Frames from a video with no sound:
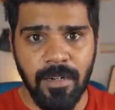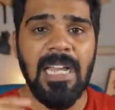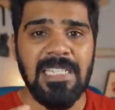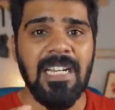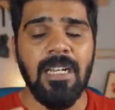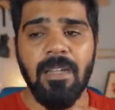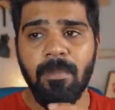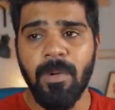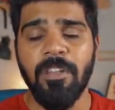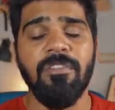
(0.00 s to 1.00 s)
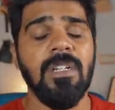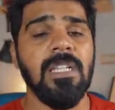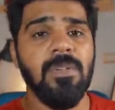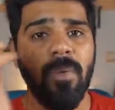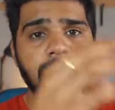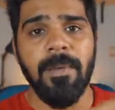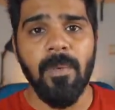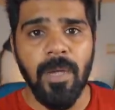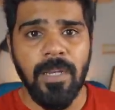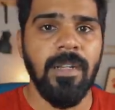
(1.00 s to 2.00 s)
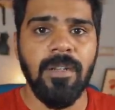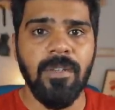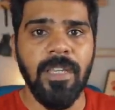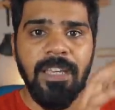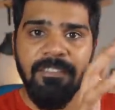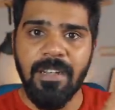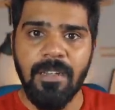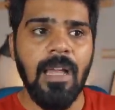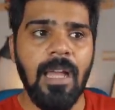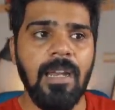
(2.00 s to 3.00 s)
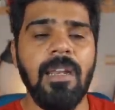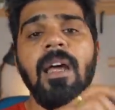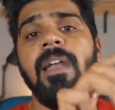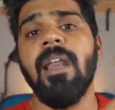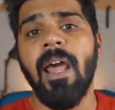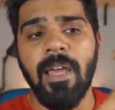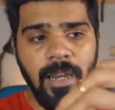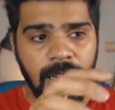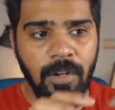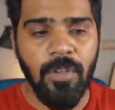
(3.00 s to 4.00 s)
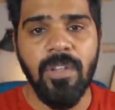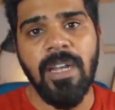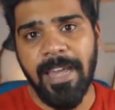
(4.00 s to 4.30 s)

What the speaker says: I start putting footage one by one into the event and I drag it into the